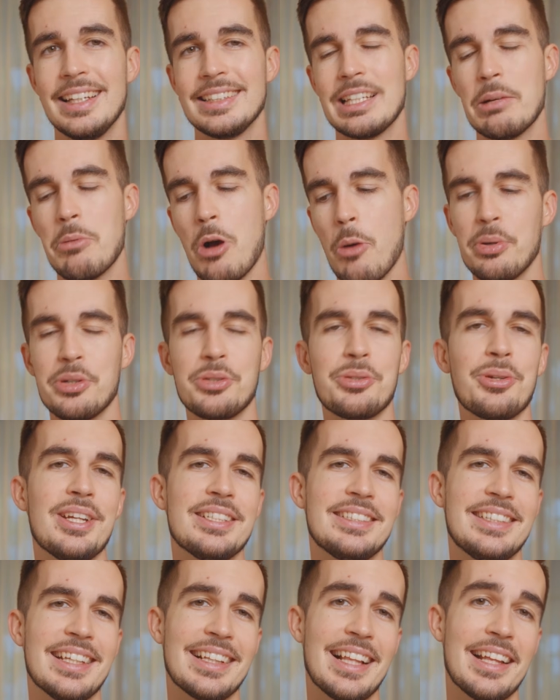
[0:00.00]
Some
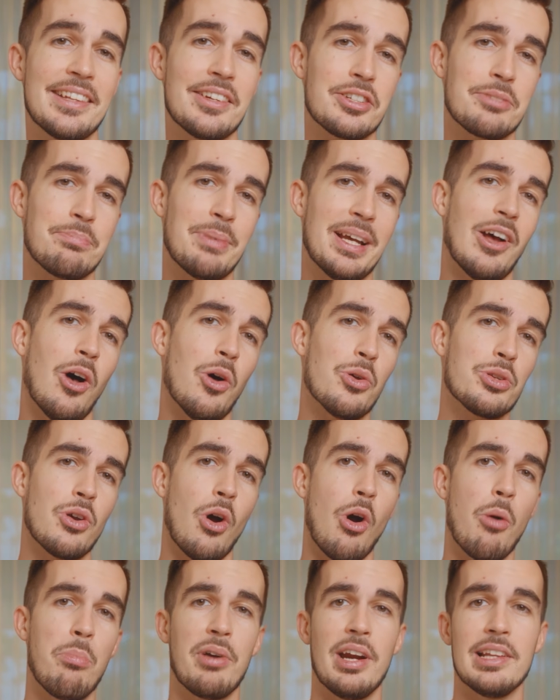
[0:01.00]
opportunistic lenders might also
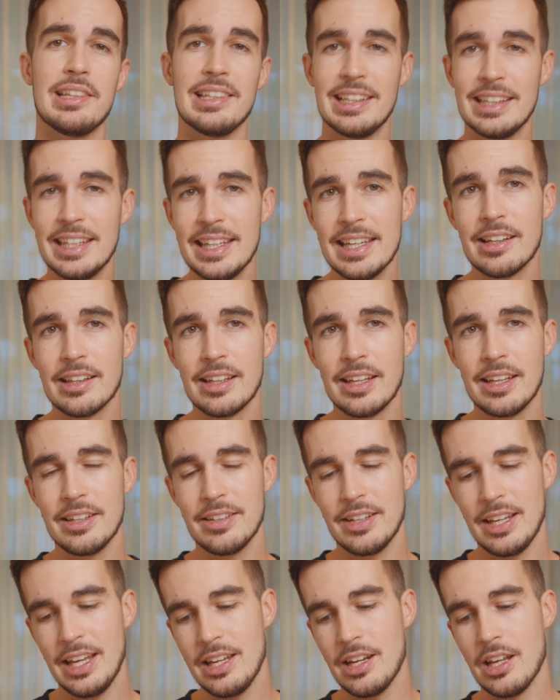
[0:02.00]
operate
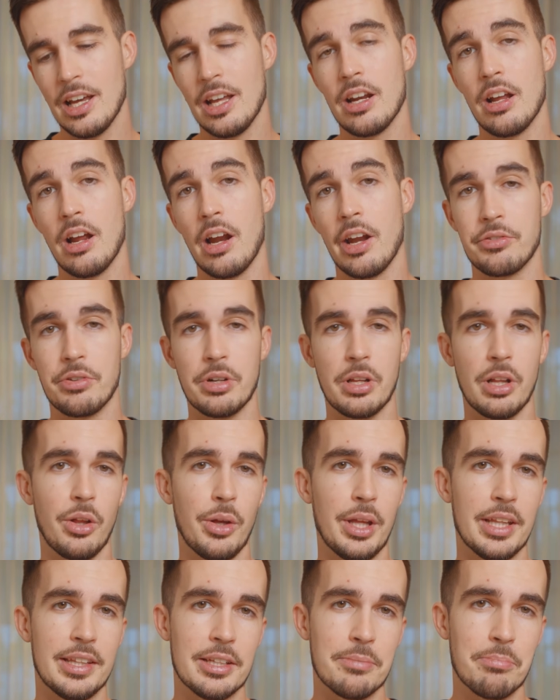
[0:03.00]
illegally in an
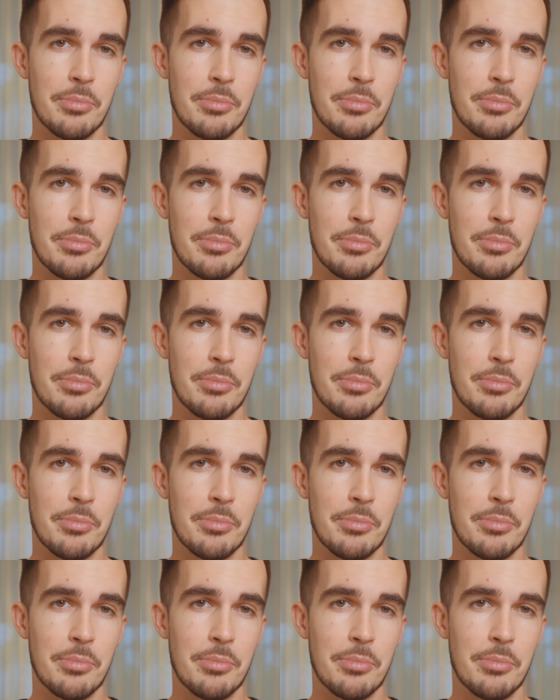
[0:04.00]
unregulated